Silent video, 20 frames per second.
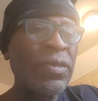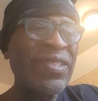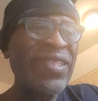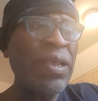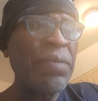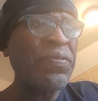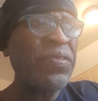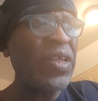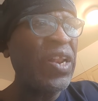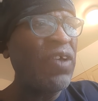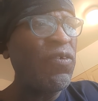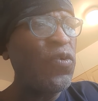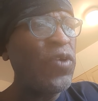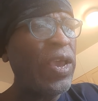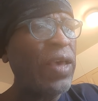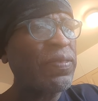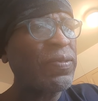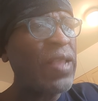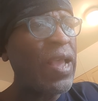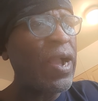Them sell that we
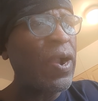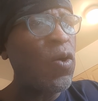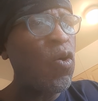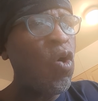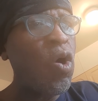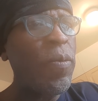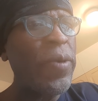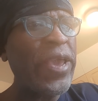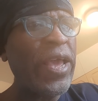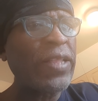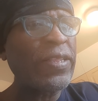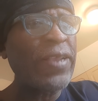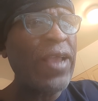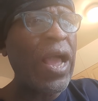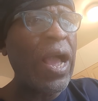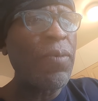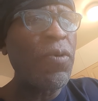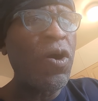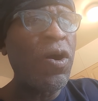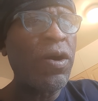have stock home, you
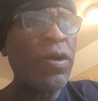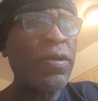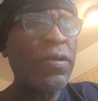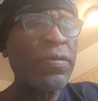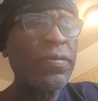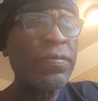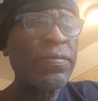talk about.